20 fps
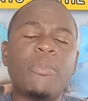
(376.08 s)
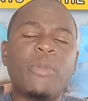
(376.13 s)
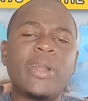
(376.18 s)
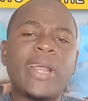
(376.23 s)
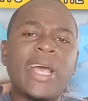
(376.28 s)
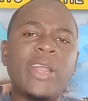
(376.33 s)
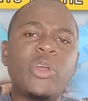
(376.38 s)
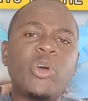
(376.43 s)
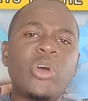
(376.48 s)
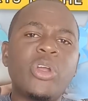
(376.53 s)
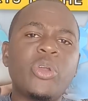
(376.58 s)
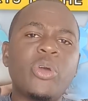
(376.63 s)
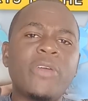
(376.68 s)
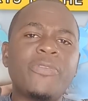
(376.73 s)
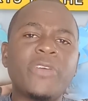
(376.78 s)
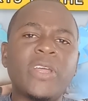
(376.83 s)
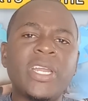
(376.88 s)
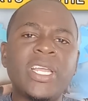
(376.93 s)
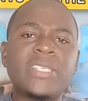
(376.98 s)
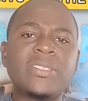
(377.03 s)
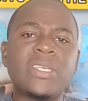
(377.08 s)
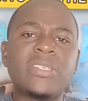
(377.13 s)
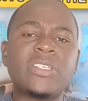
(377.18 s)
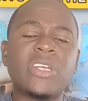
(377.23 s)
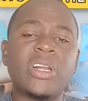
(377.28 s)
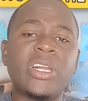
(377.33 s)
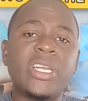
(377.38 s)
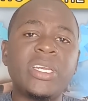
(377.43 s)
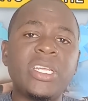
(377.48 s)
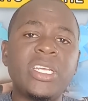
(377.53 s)
But I don't know if you
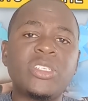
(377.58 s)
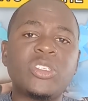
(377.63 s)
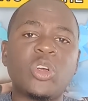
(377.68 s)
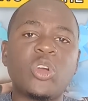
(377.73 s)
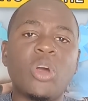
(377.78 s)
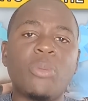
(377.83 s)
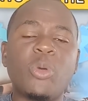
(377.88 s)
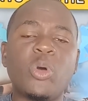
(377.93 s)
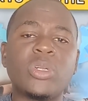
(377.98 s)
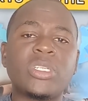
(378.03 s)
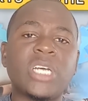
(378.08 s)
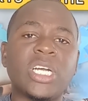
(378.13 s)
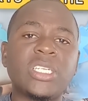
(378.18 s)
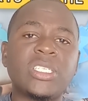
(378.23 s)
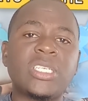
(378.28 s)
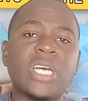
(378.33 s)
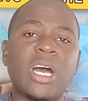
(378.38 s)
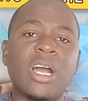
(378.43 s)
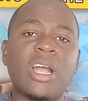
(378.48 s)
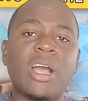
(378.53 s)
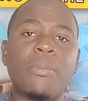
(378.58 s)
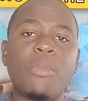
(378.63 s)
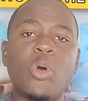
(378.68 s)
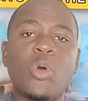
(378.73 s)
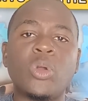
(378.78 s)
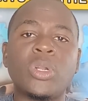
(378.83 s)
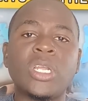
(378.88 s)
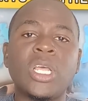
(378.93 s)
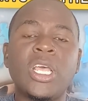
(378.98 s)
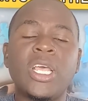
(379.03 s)
necessarily need to come out and talk
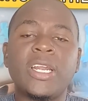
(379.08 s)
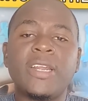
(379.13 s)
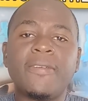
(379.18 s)
about